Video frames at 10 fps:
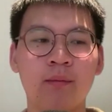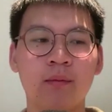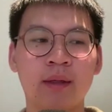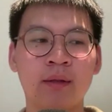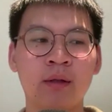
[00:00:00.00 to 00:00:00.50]

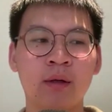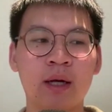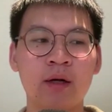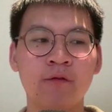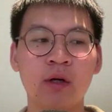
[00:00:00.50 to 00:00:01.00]
like the
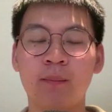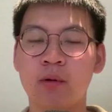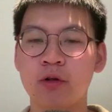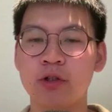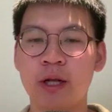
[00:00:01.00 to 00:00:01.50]
kind of the
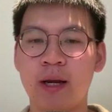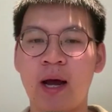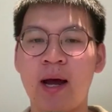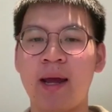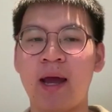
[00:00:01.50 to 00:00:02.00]
approach that
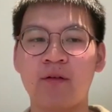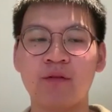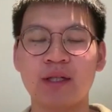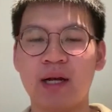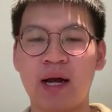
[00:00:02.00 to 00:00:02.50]
I have
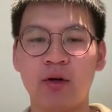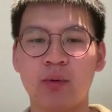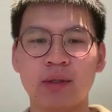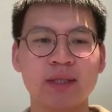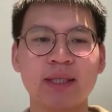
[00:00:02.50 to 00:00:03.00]
is that I don't
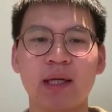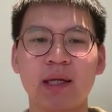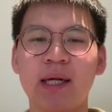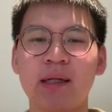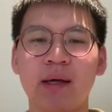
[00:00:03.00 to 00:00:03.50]
want to sell
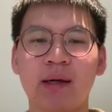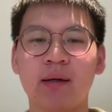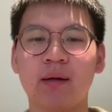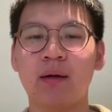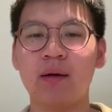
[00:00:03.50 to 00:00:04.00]

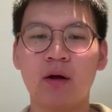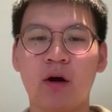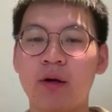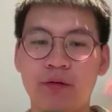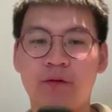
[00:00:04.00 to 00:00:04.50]
anything
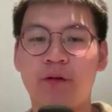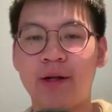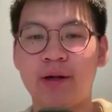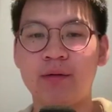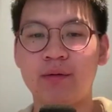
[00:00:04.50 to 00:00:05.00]
on the front
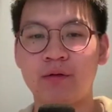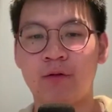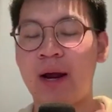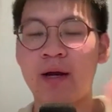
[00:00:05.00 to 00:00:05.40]
end, right?